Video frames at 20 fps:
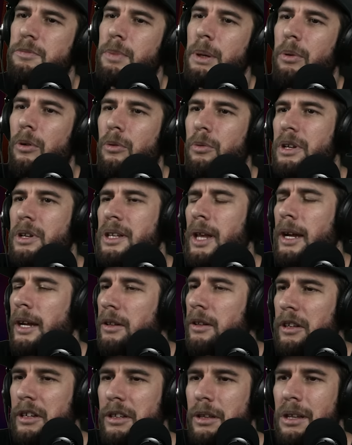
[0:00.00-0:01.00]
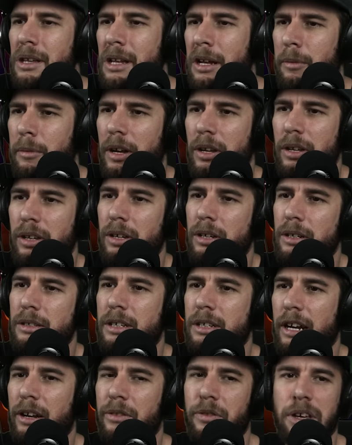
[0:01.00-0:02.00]
just people recycling the same idea.
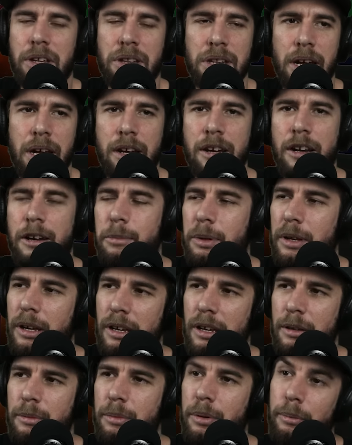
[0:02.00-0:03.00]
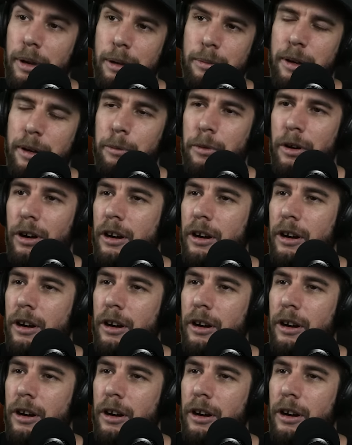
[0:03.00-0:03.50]
I don't think it's that complicated, but maybe I'm